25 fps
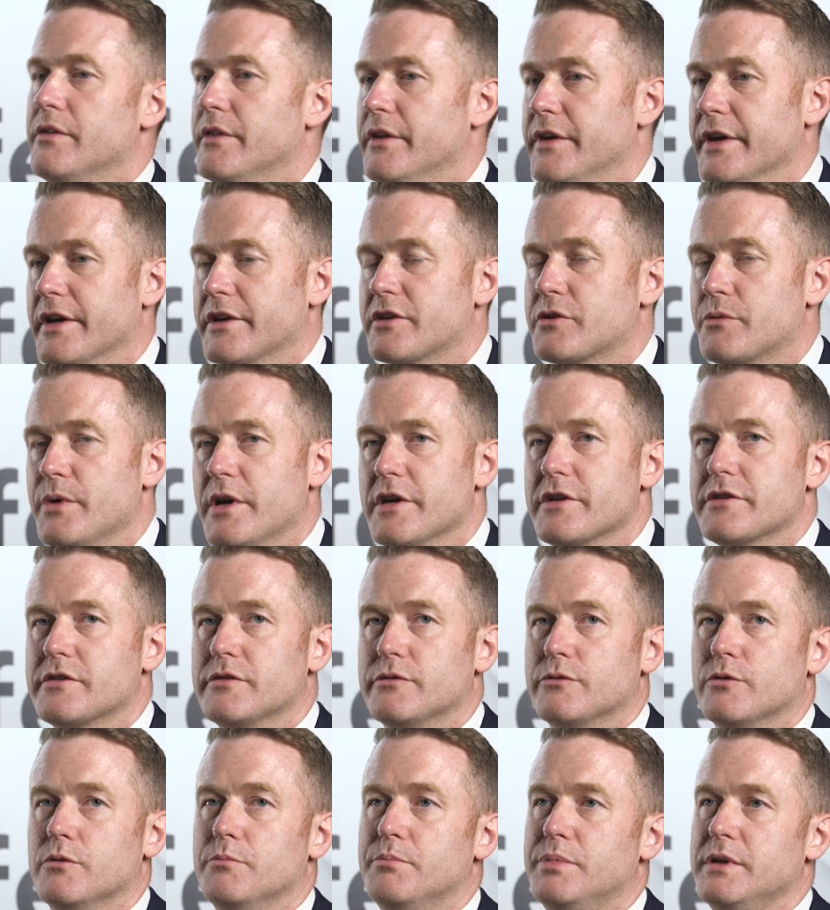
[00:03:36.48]
The next
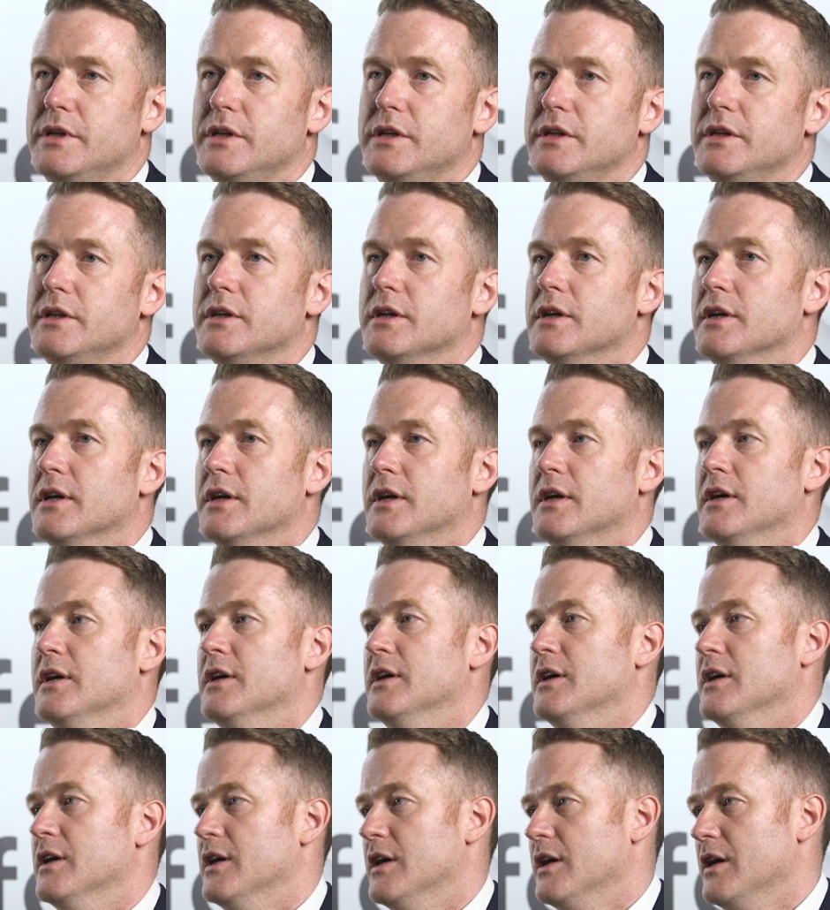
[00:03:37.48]
questions would be
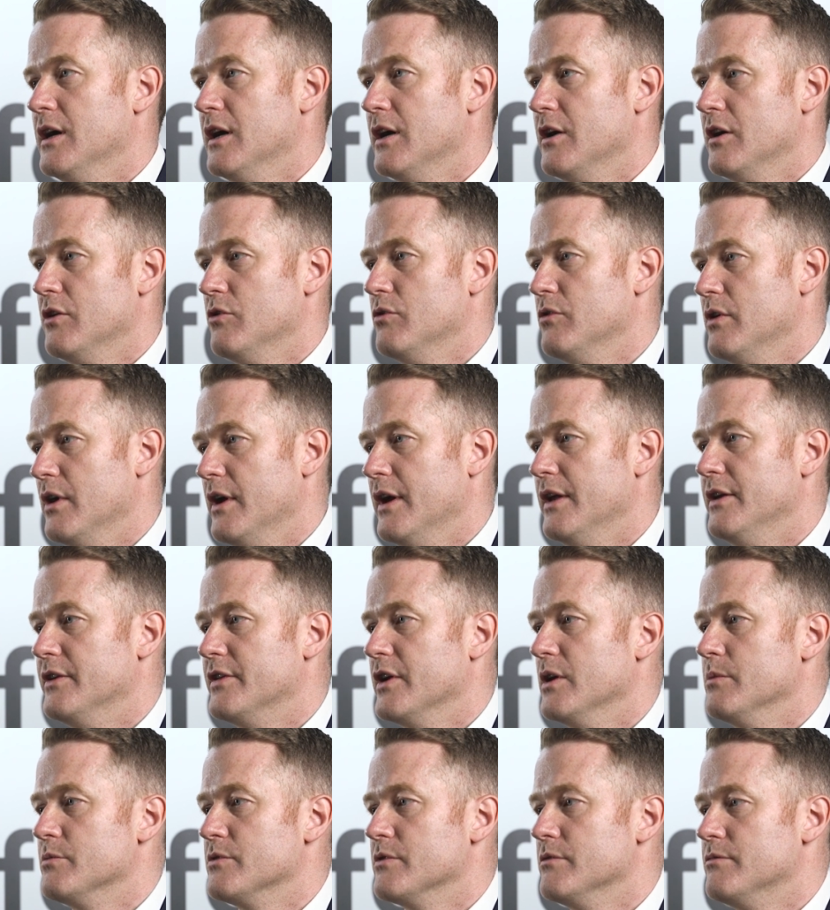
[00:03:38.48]
in
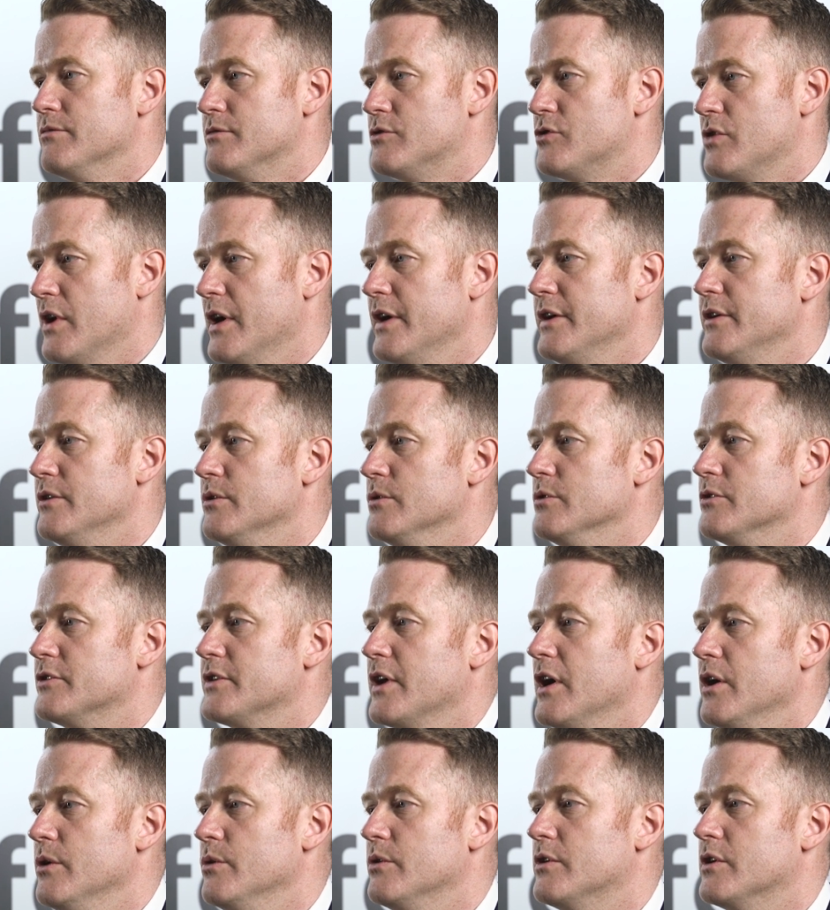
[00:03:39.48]
terms of trials,
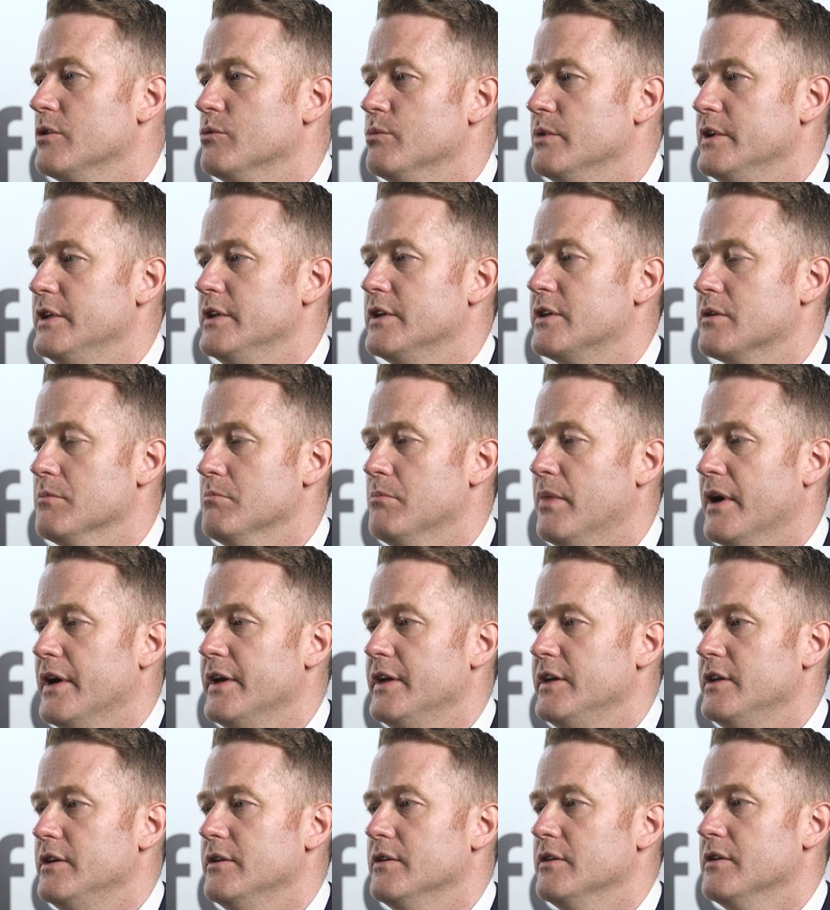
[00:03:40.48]
how can we
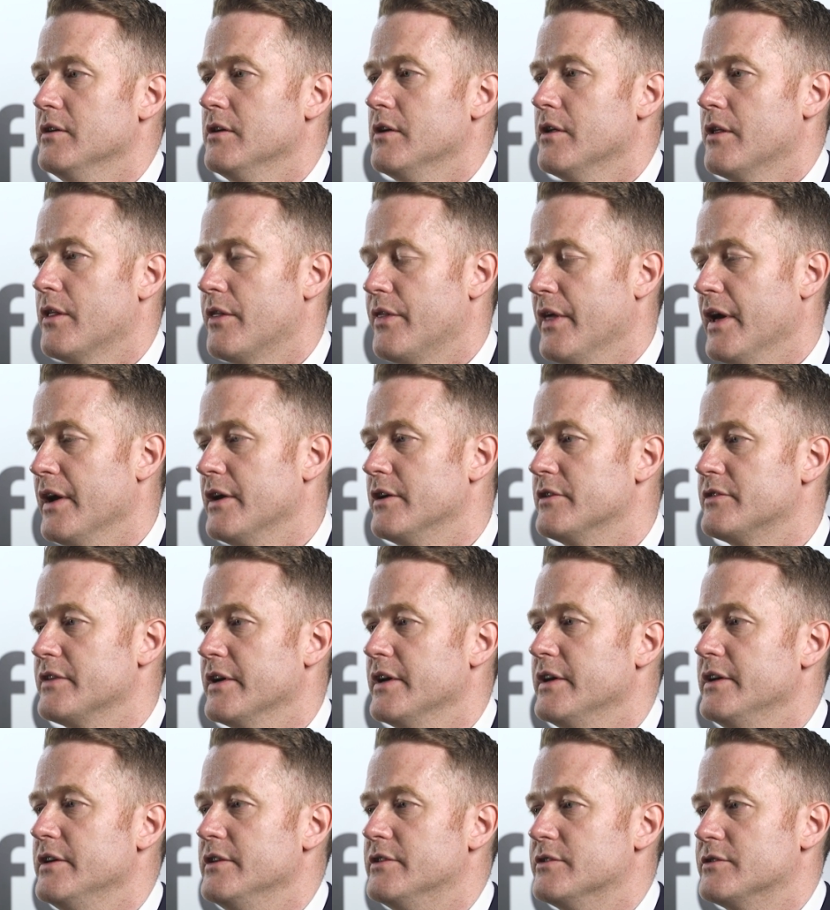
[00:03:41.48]
combine
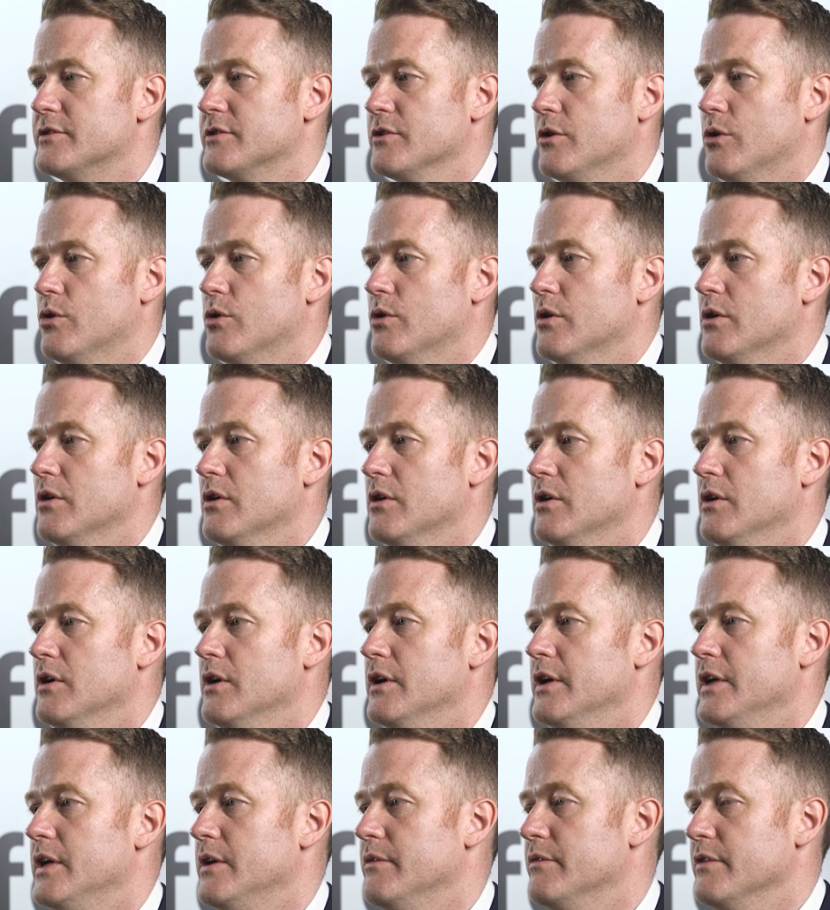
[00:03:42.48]
thiazides or
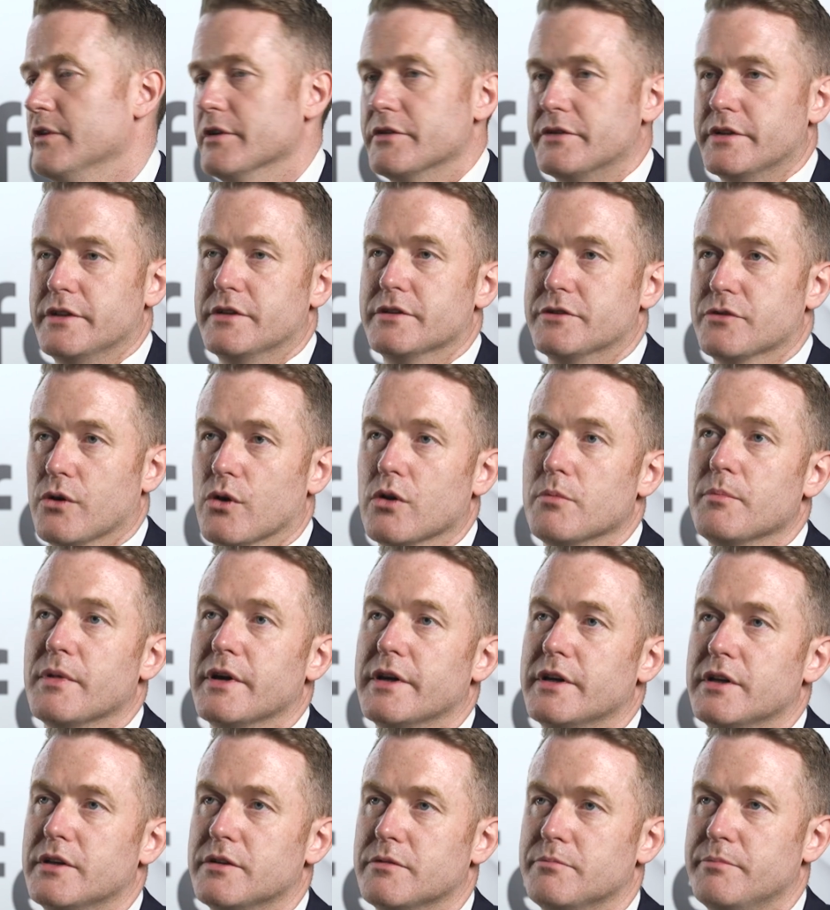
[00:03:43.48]
even
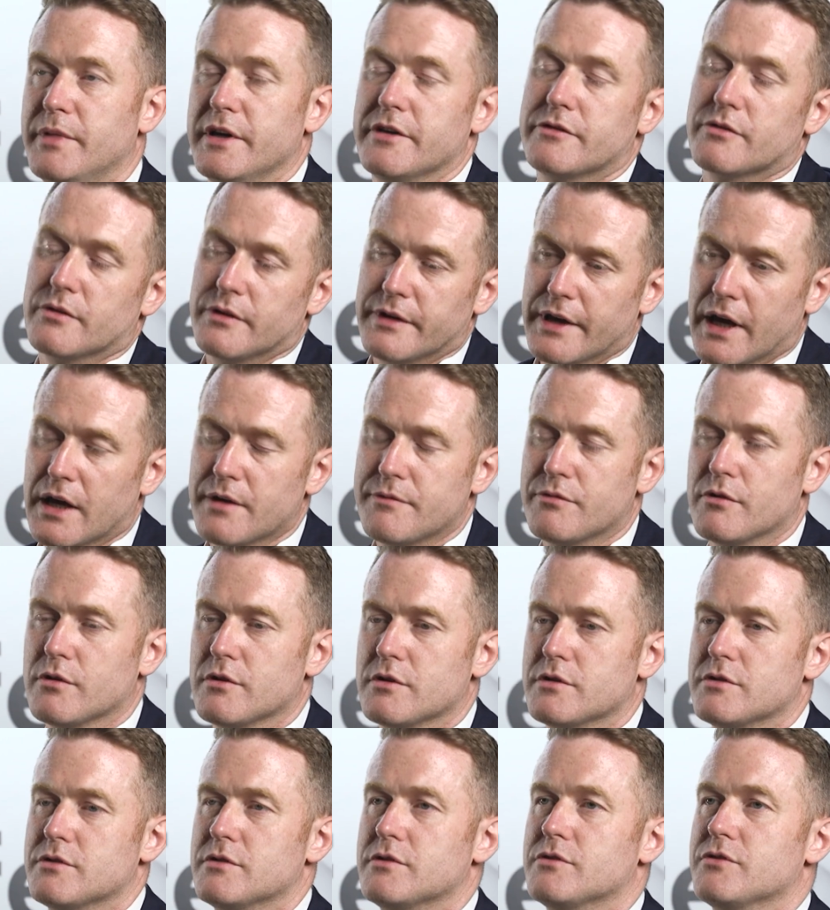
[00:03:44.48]
acetazolamide based on the
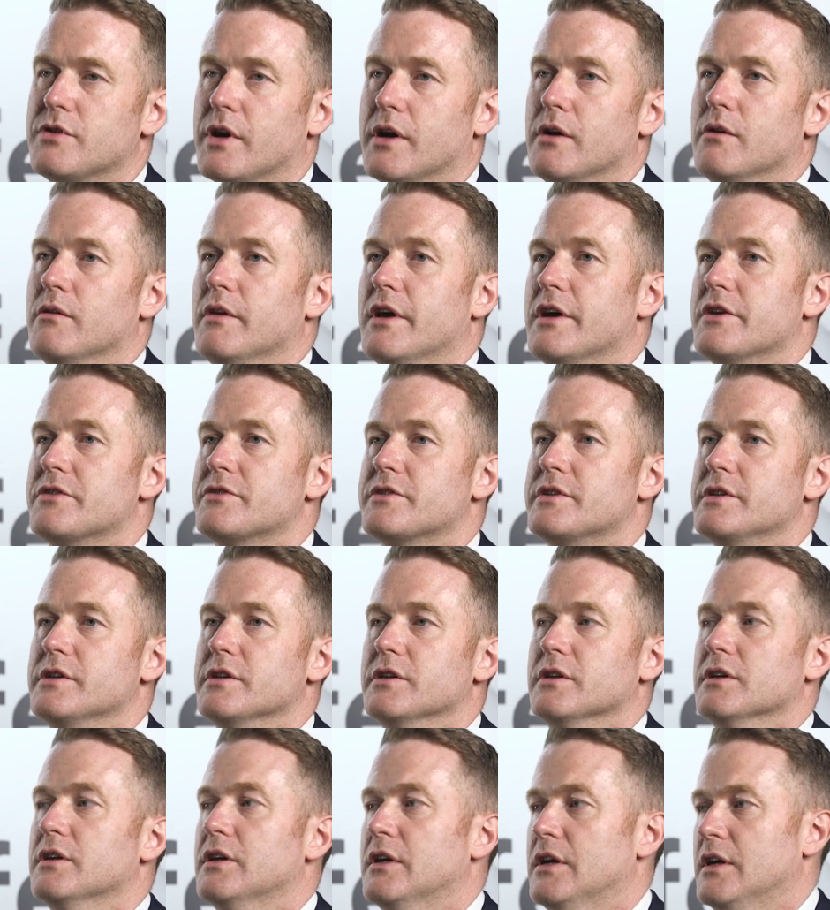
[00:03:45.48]
ADVOR trial last
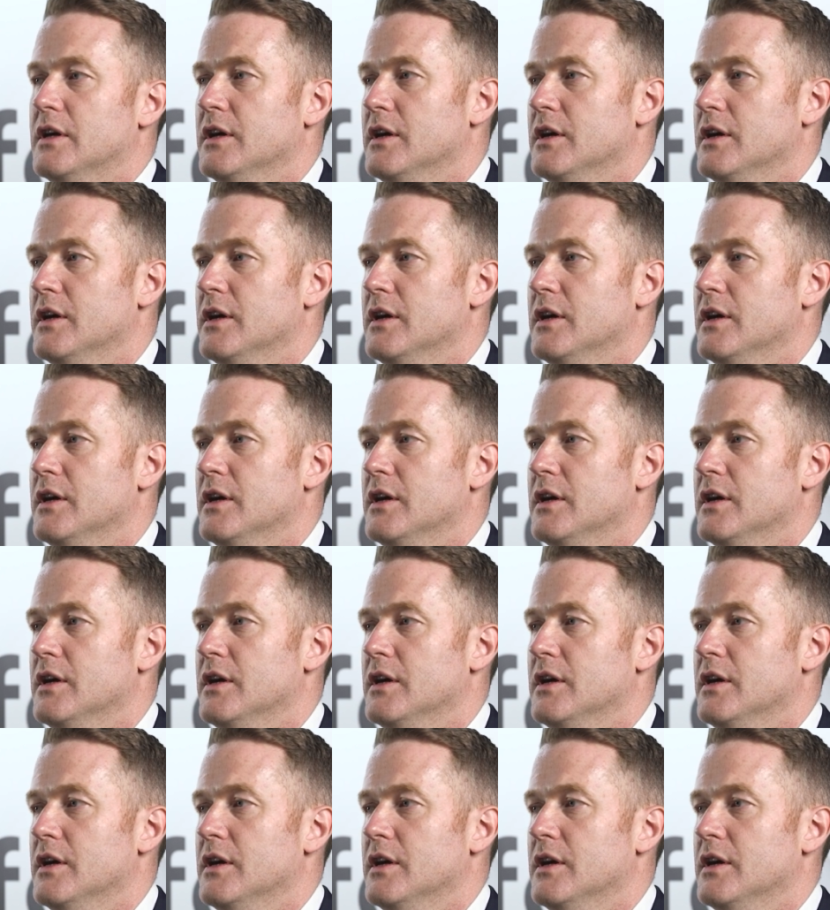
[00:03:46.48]
year